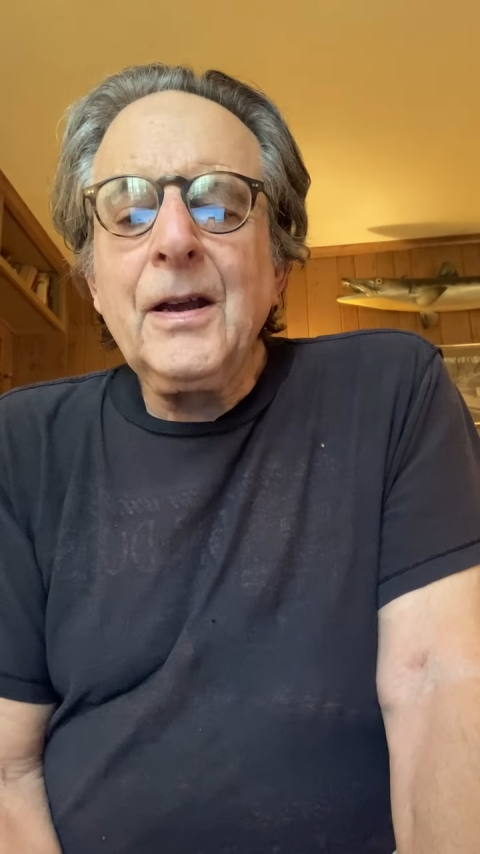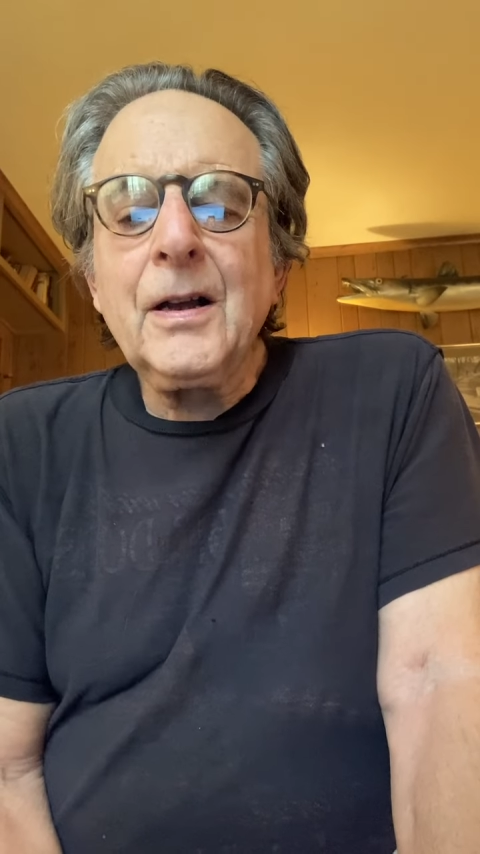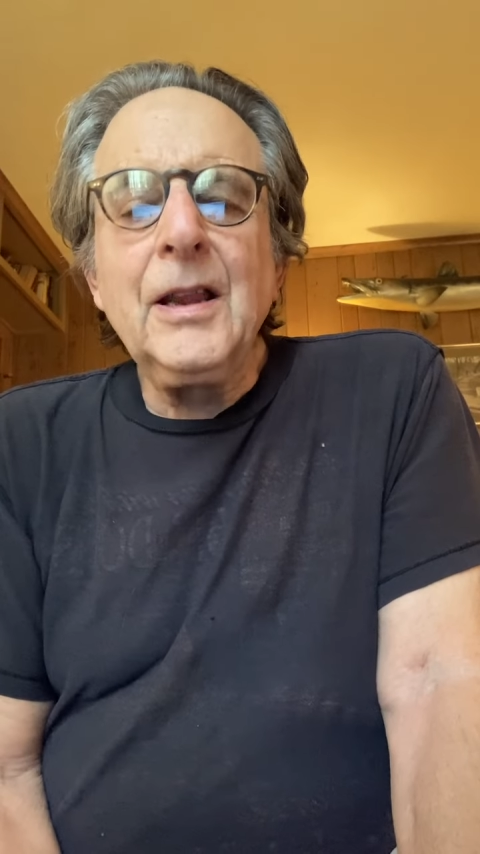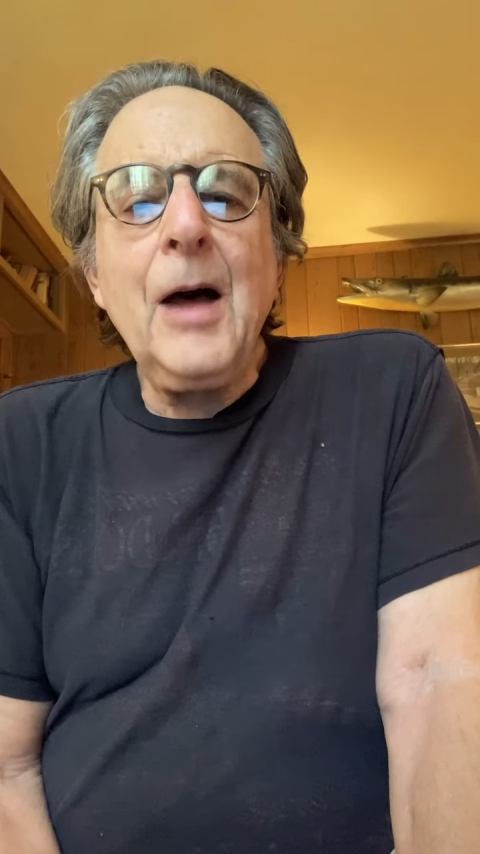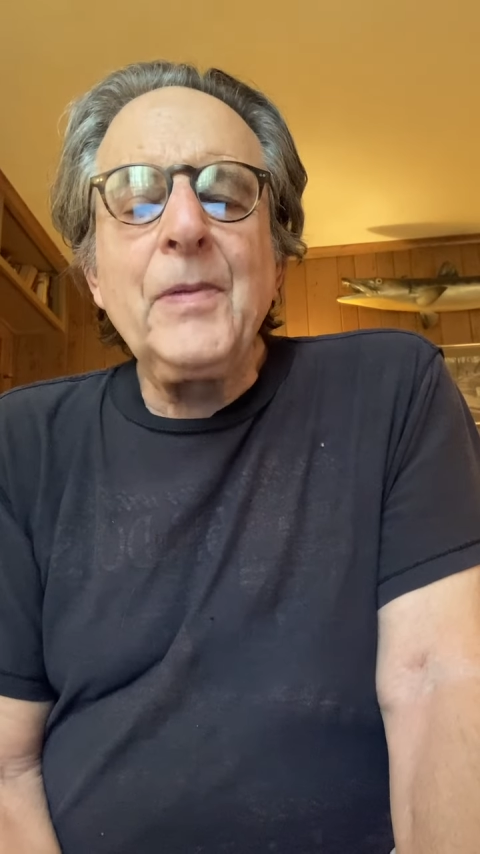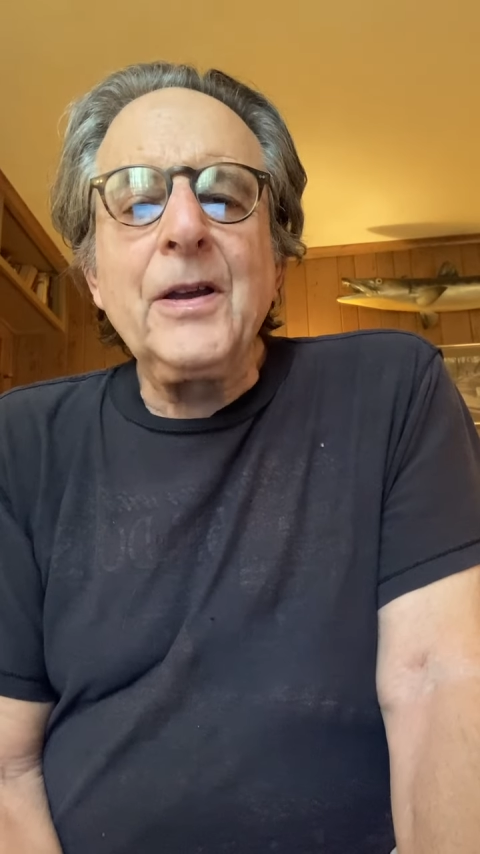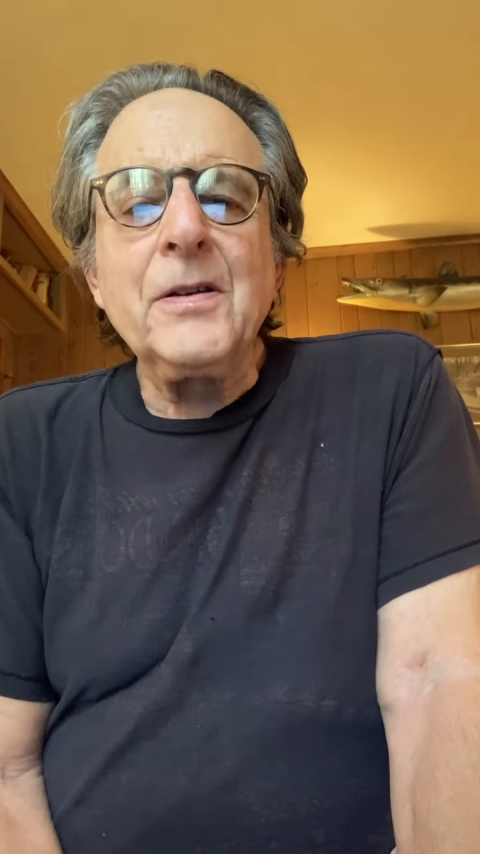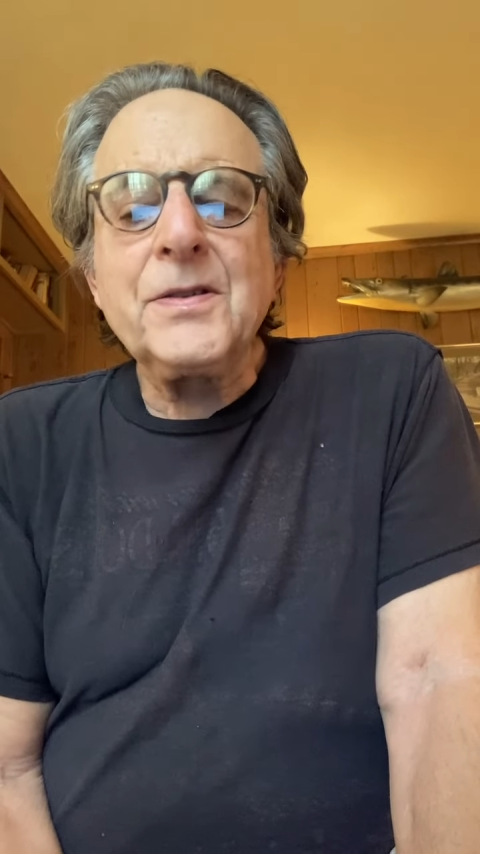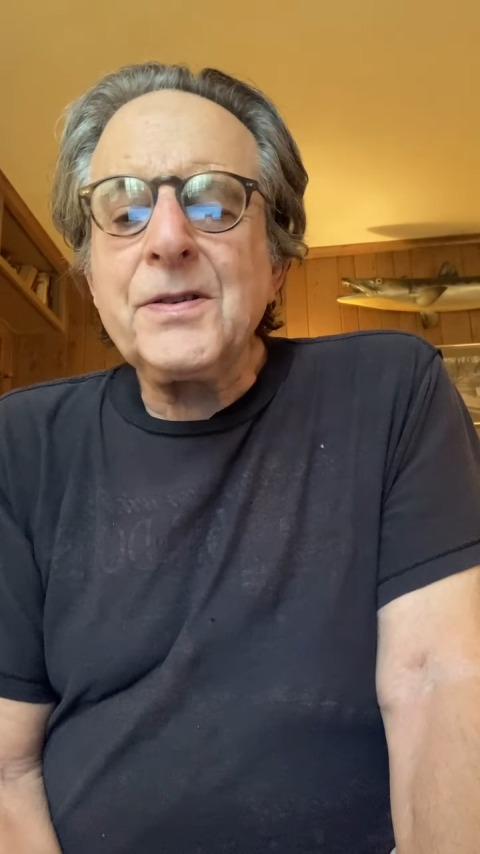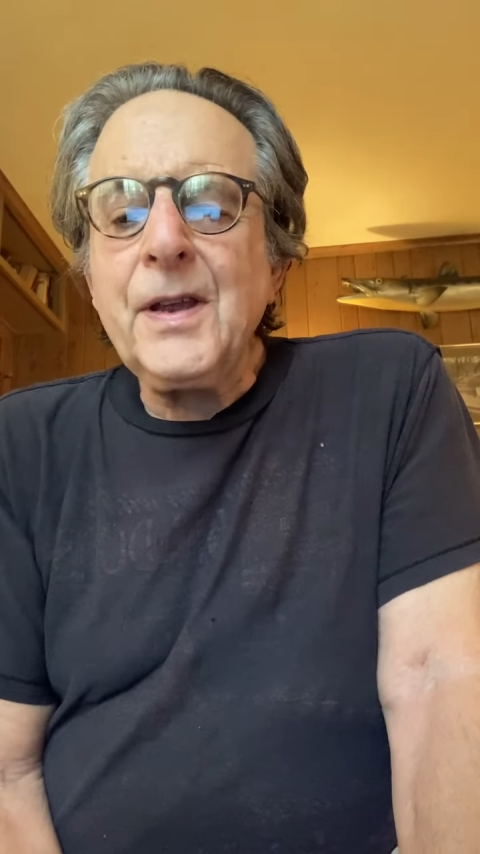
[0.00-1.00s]

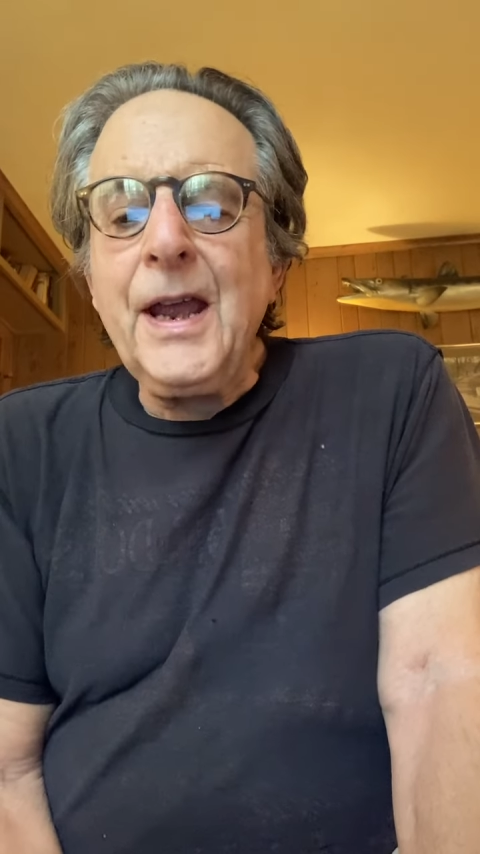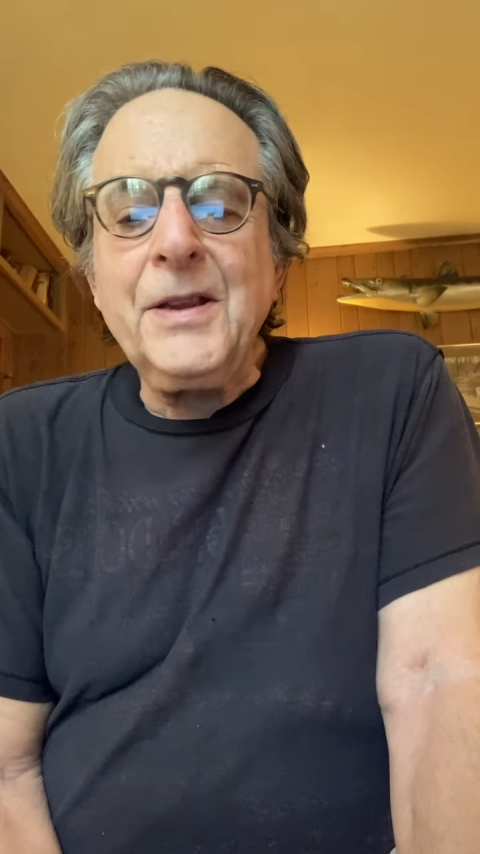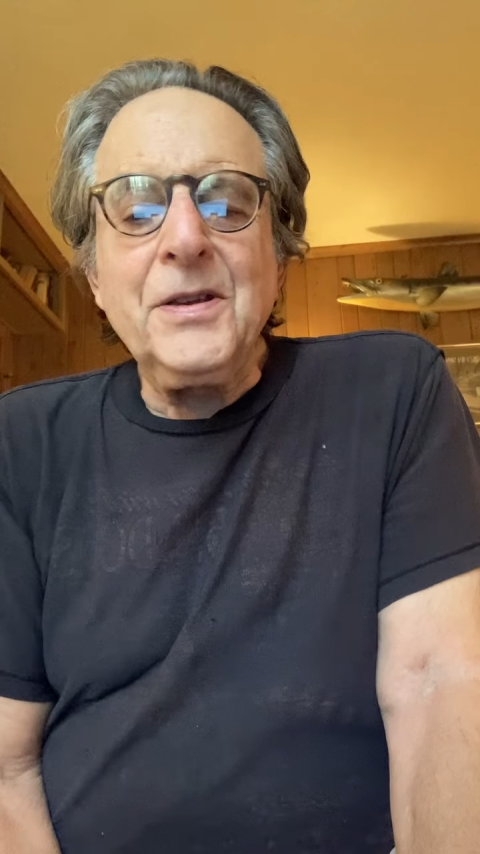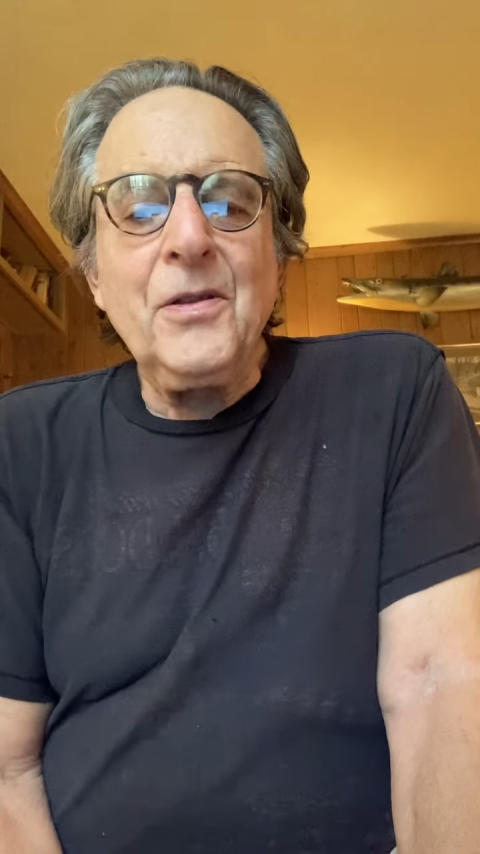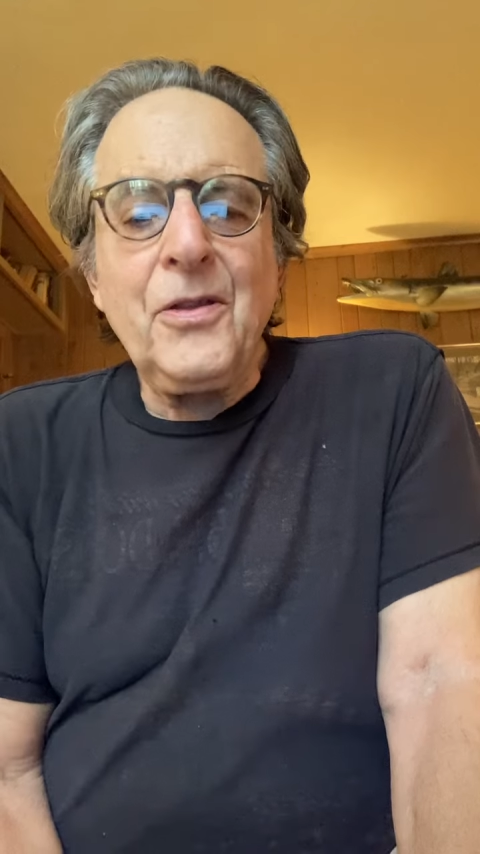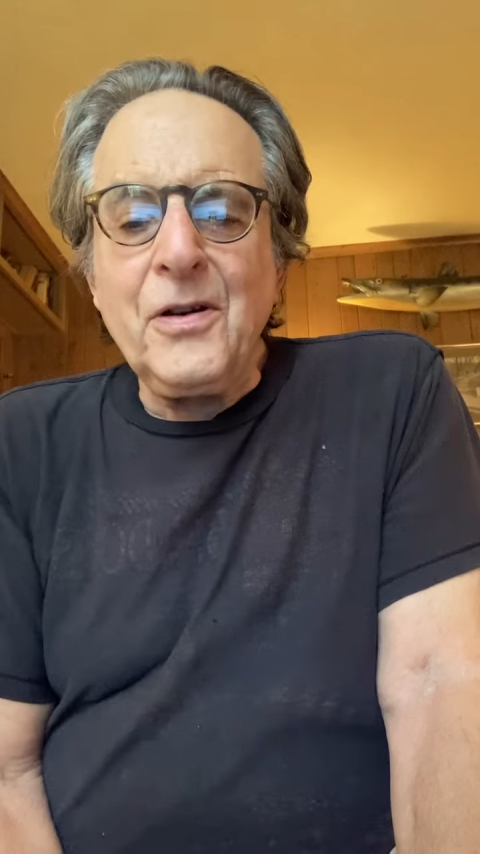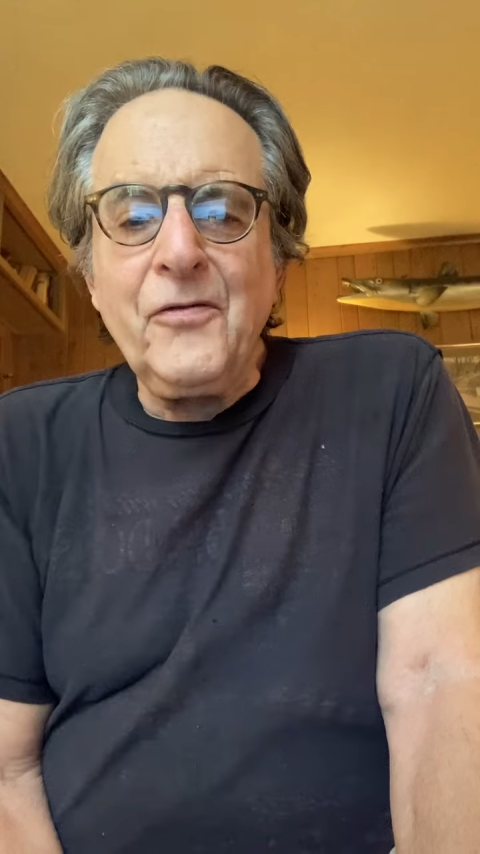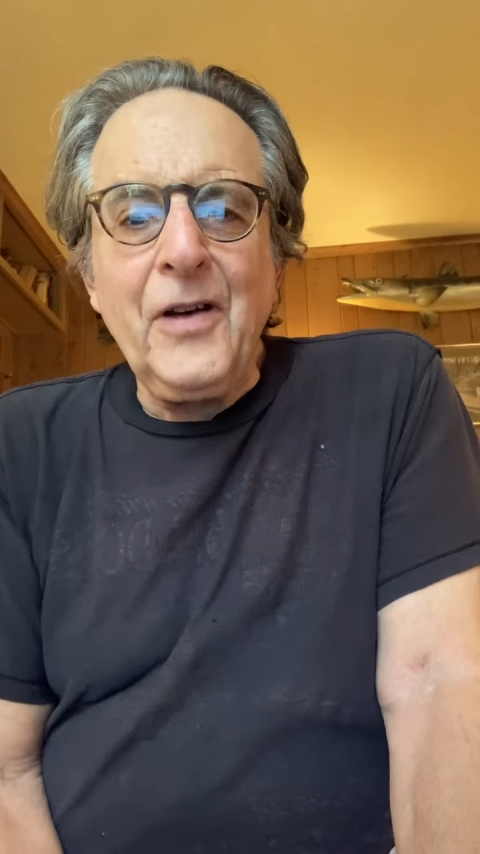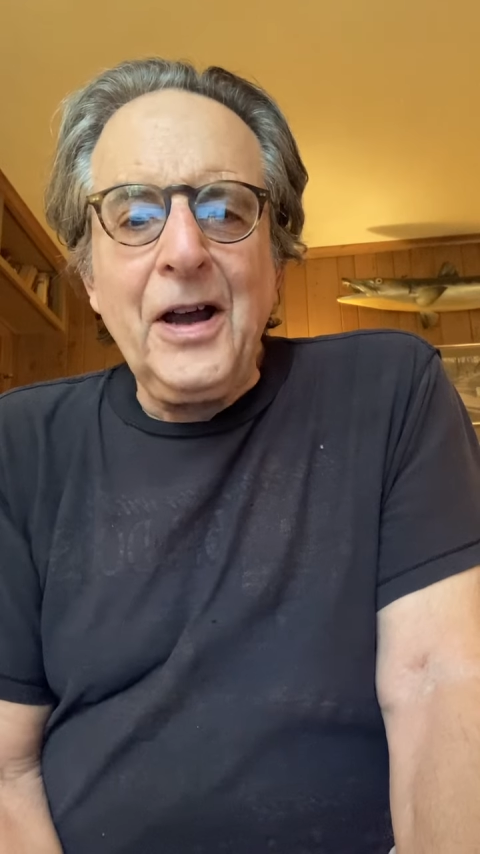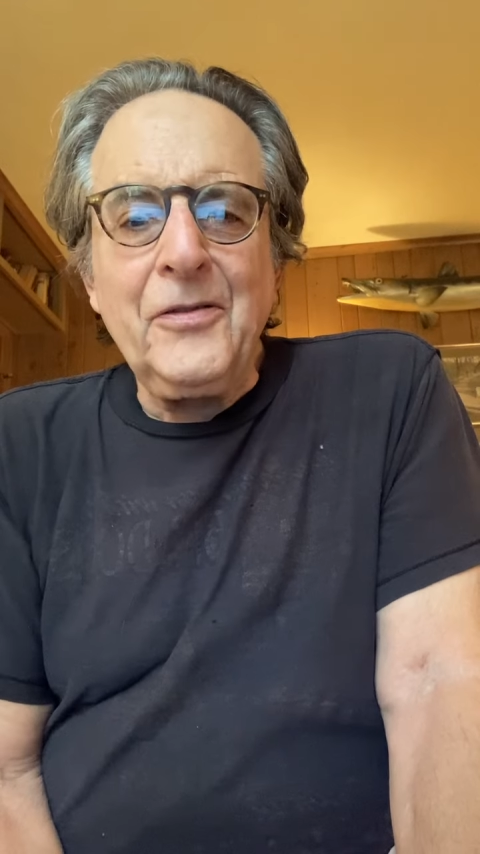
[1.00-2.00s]
Galapagos,
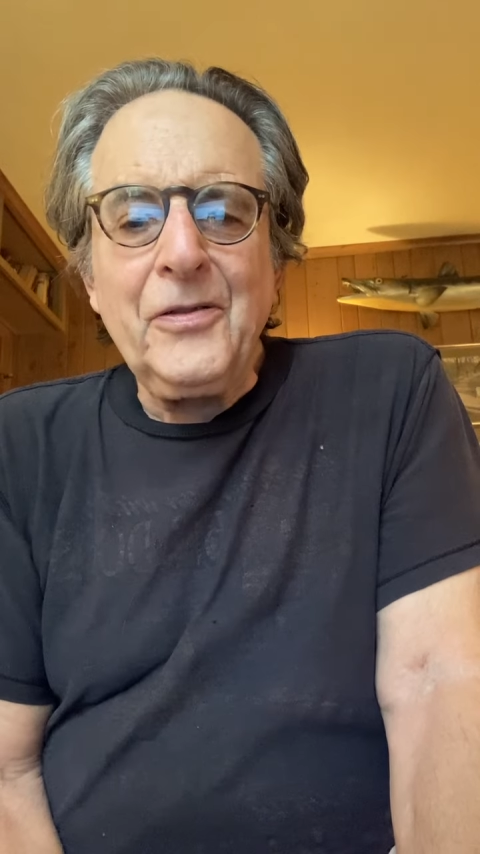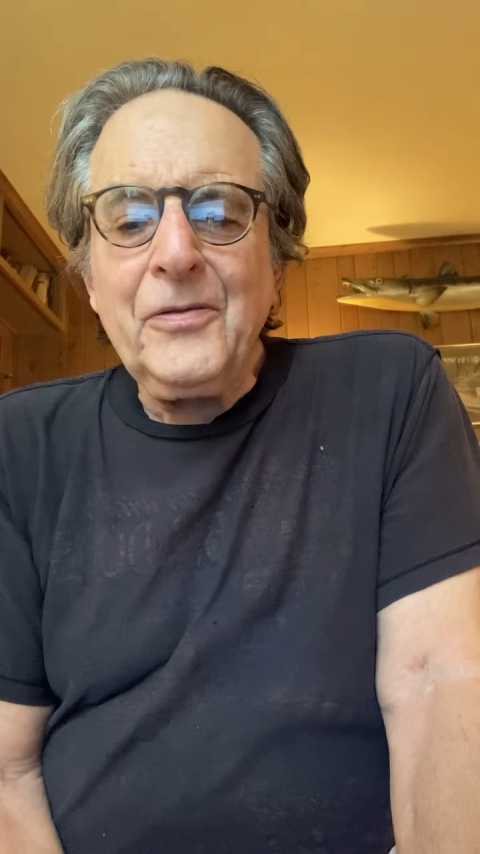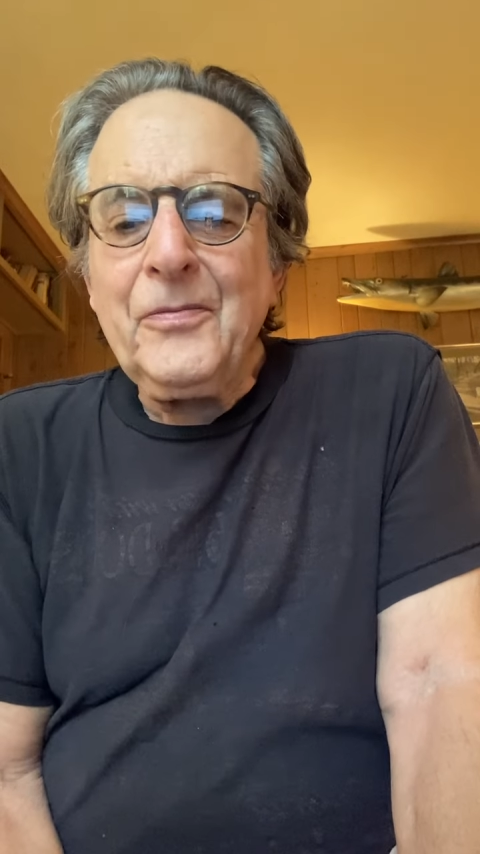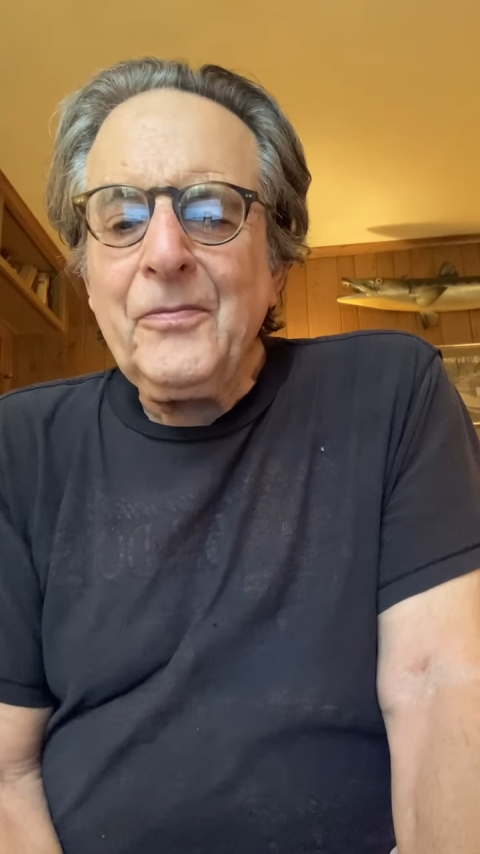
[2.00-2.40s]
1835.